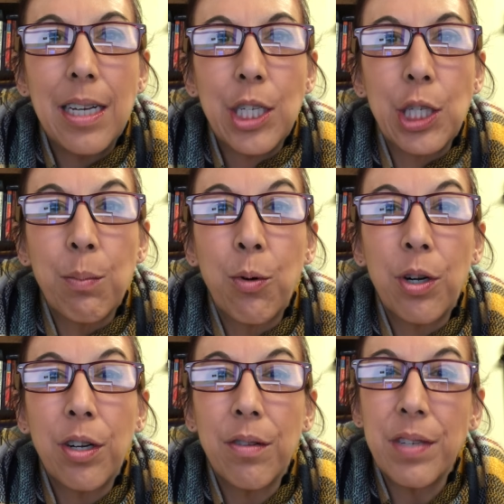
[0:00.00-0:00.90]

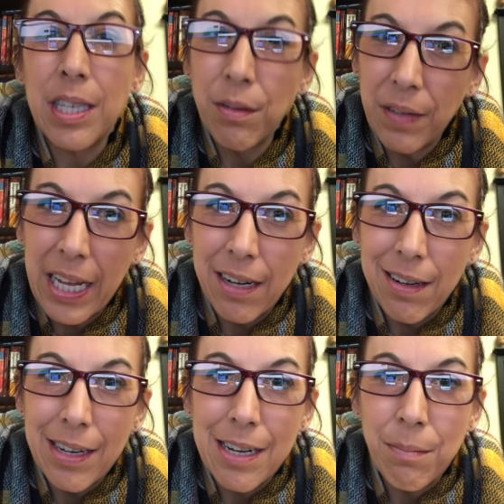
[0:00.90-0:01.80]
supporter of
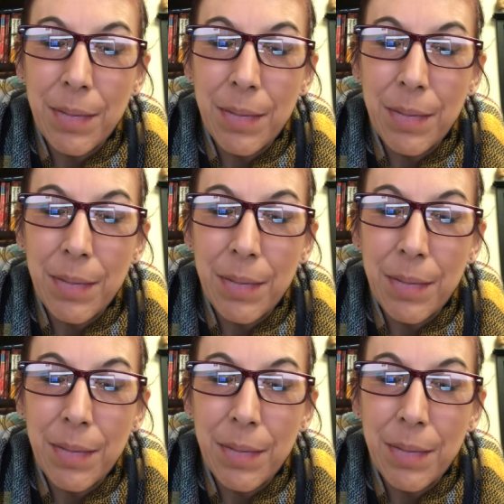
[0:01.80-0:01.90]
self-care and